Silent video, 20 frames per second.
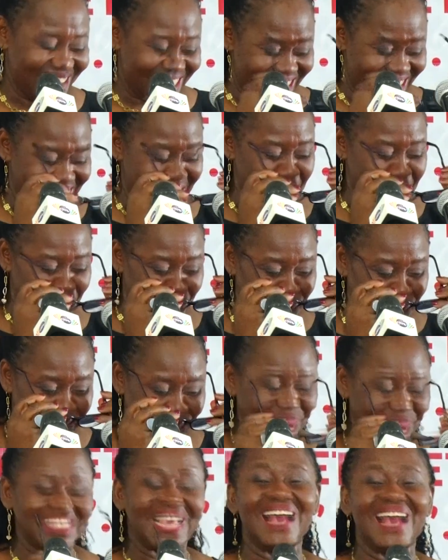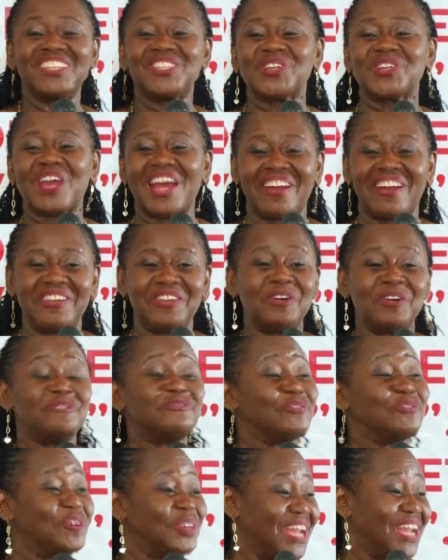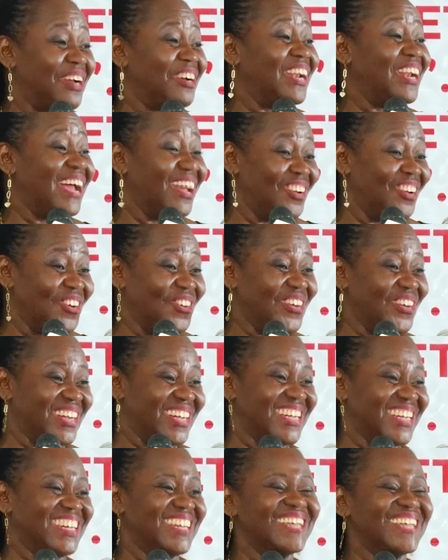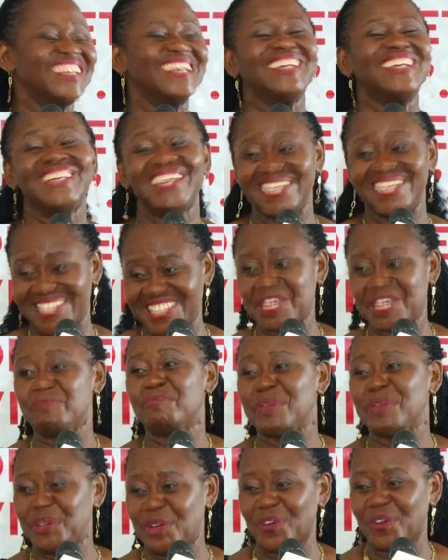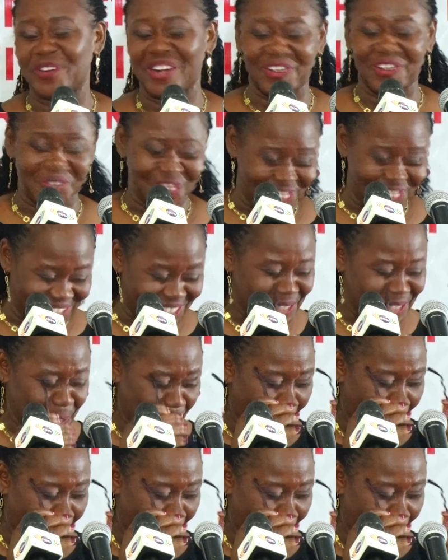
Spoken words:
as you carry your phone along, it's keeping your records.